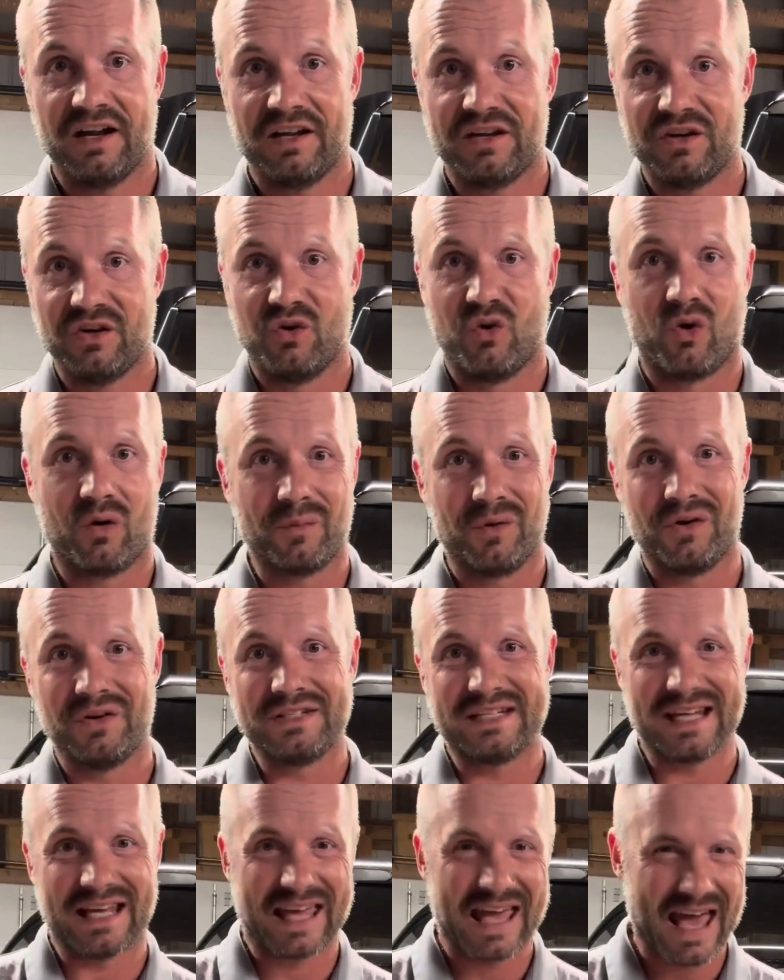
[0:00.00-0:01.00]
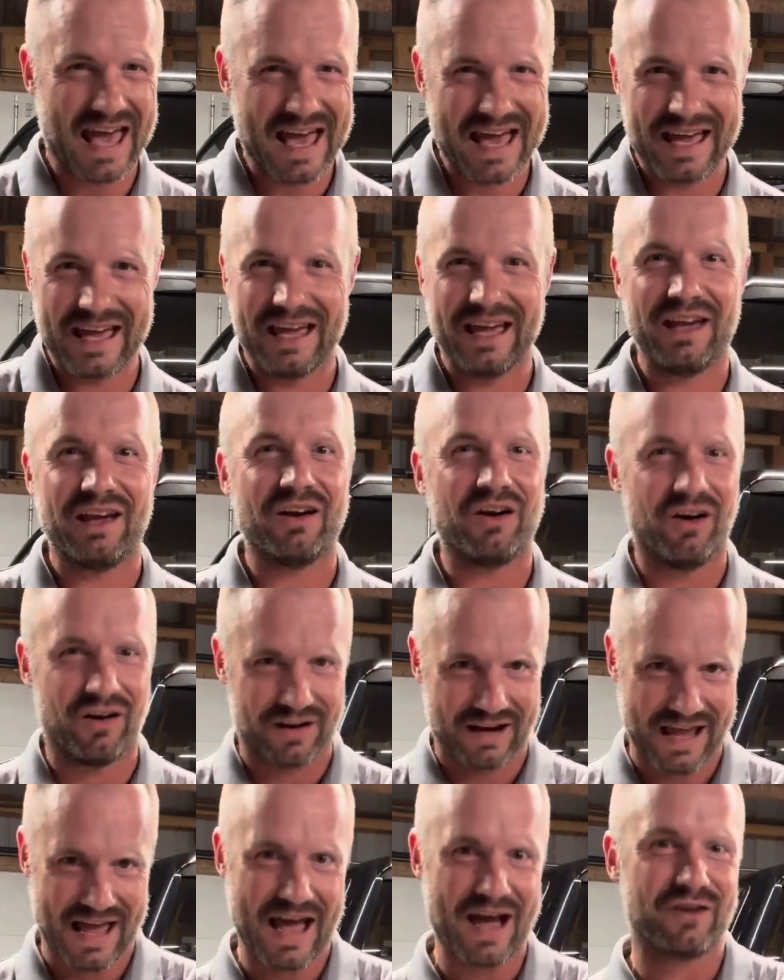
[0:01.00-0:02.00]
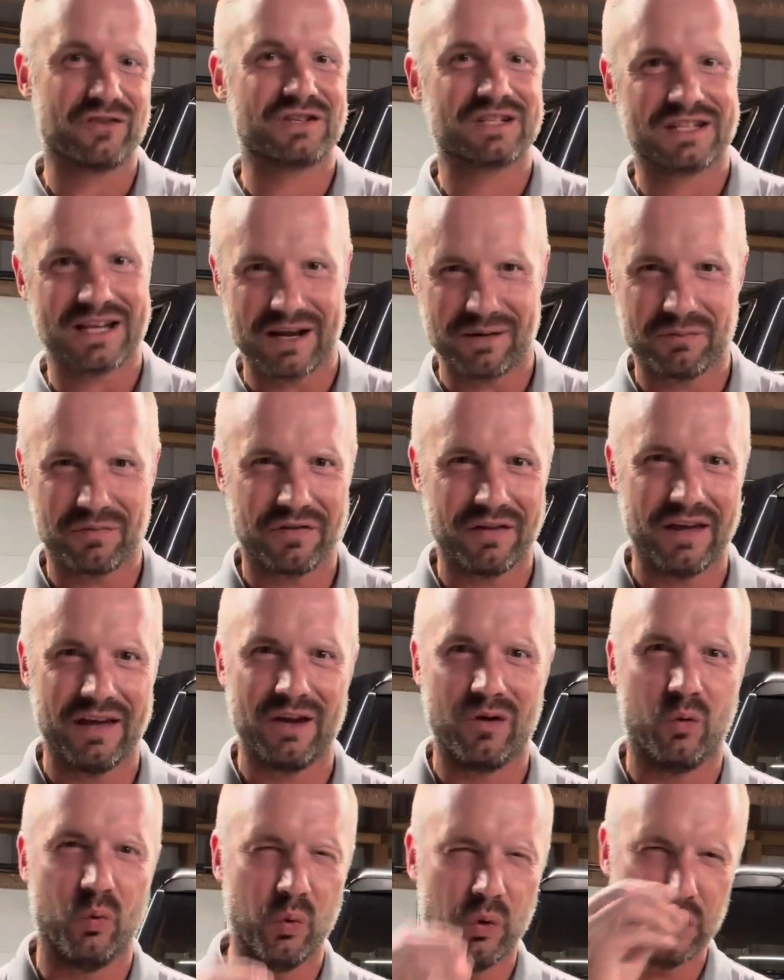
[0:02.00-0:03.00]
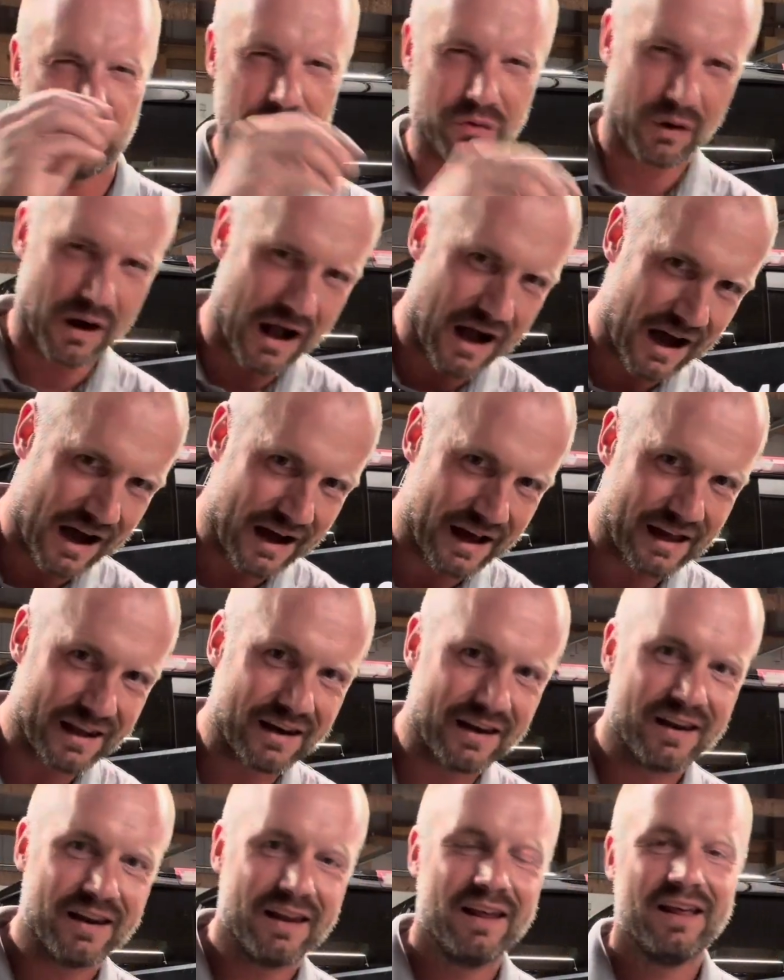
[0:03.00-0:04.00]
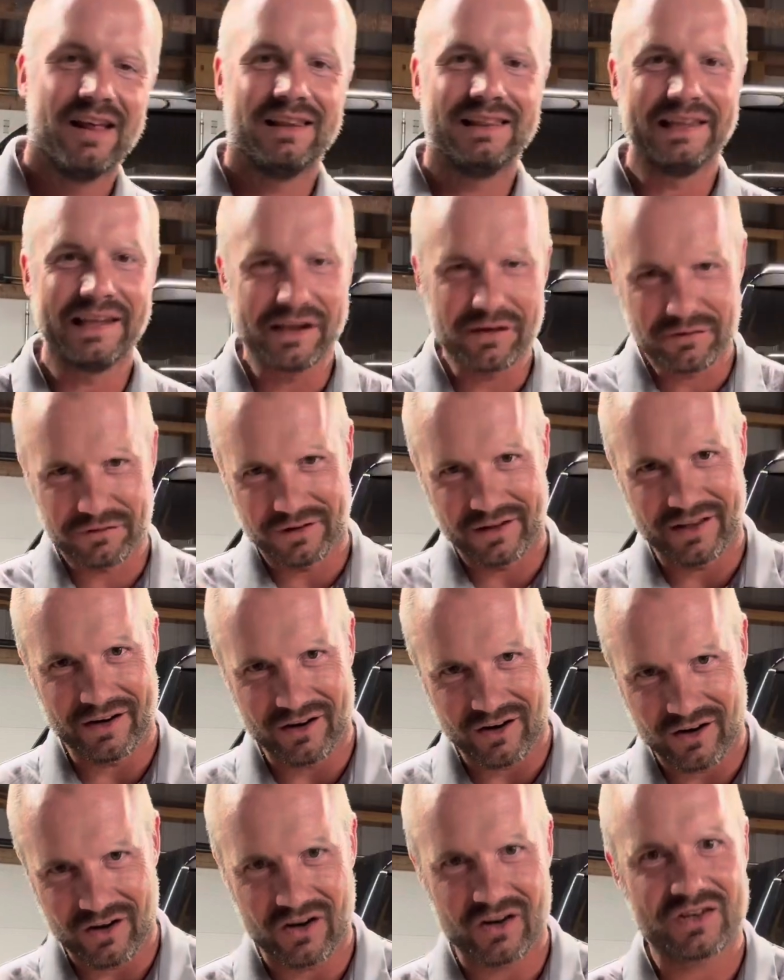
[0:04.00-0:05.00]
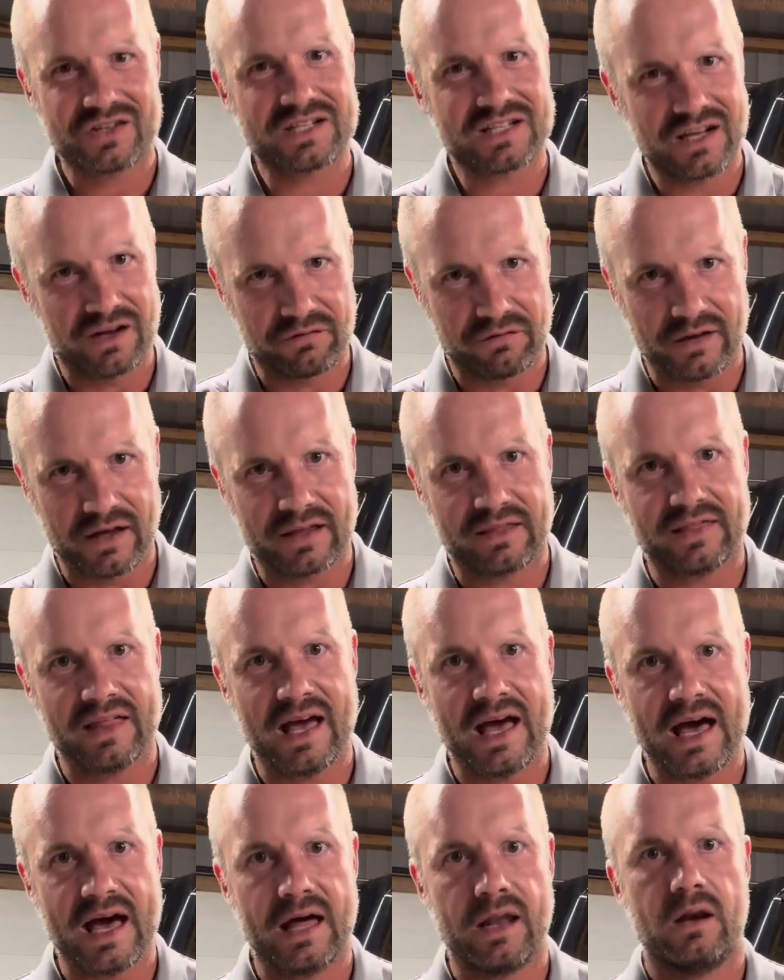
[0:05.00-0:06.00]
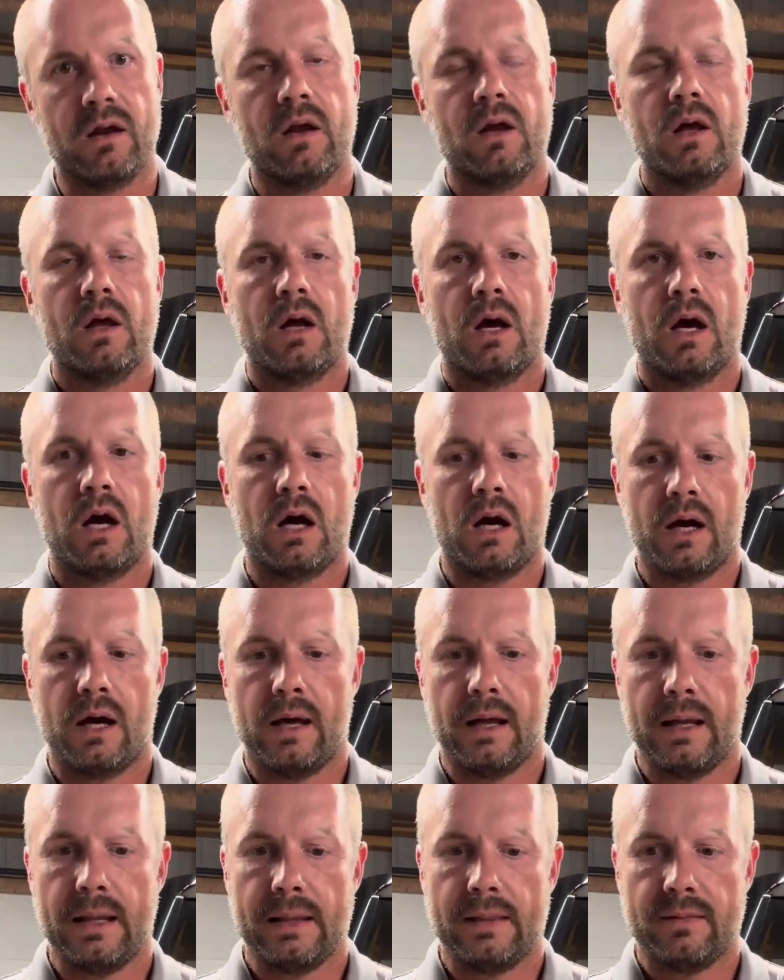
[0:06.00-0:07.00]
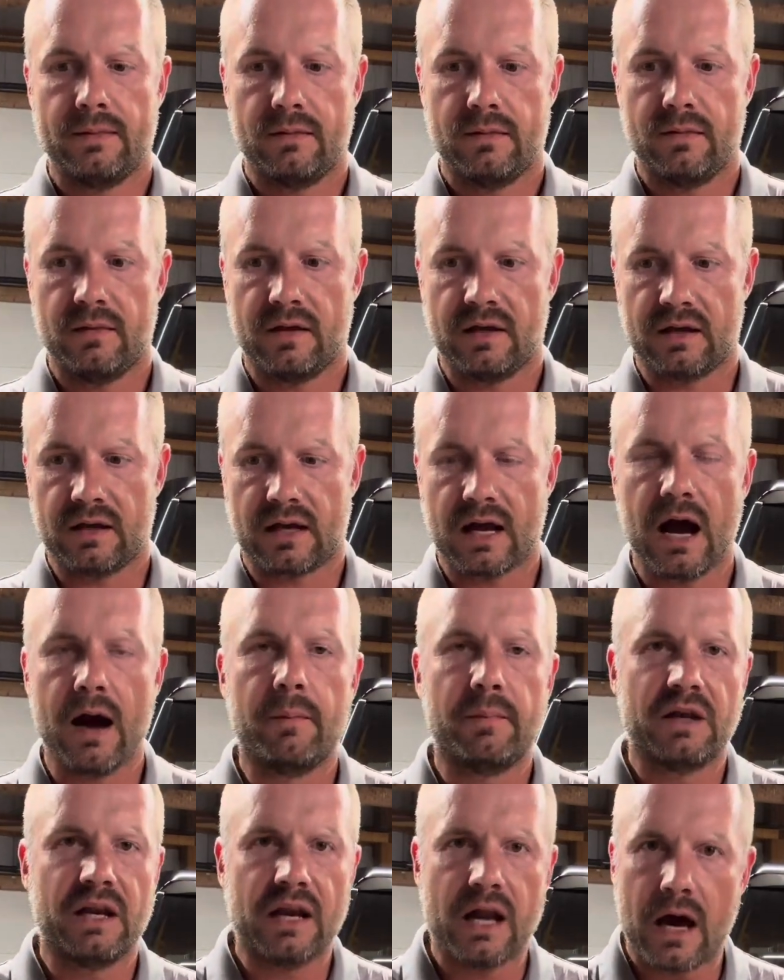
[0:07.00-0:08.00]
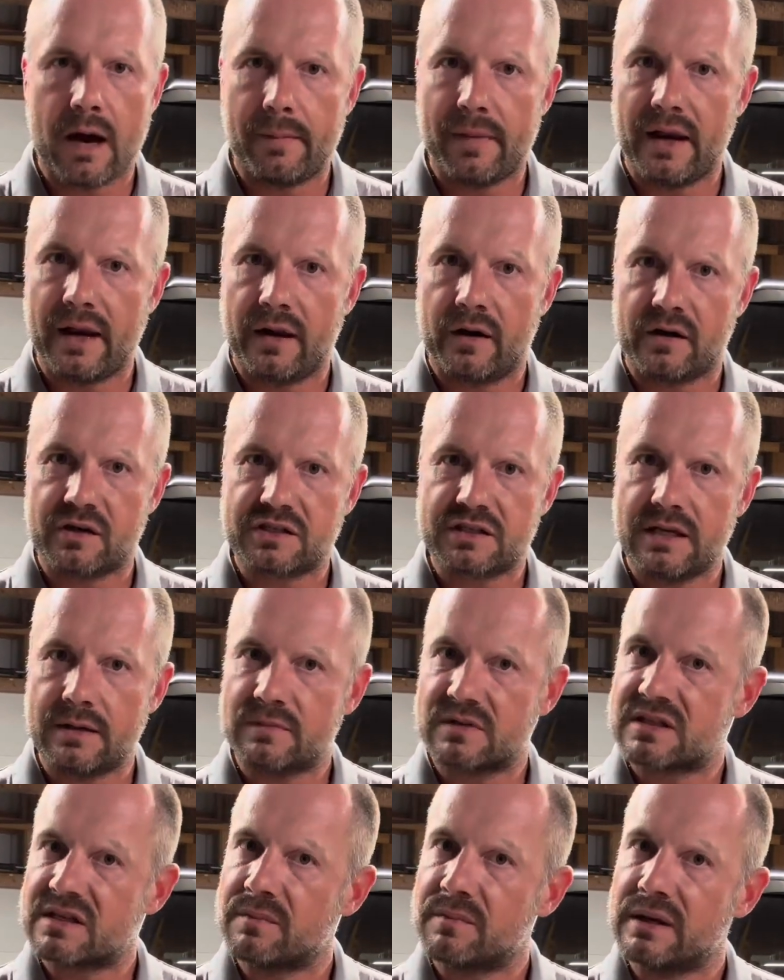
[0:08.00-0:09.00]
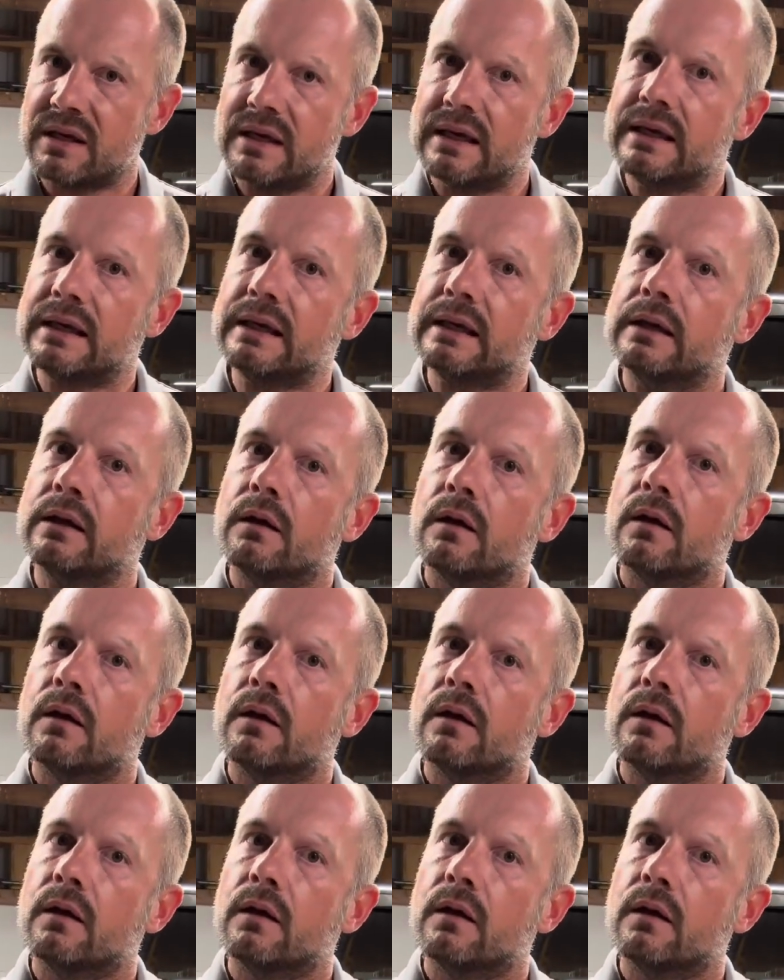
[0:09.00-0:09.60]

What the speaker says: Normal decay on a house type thing, wood rot, leaf litter, stuff like that. The common denominator seems to be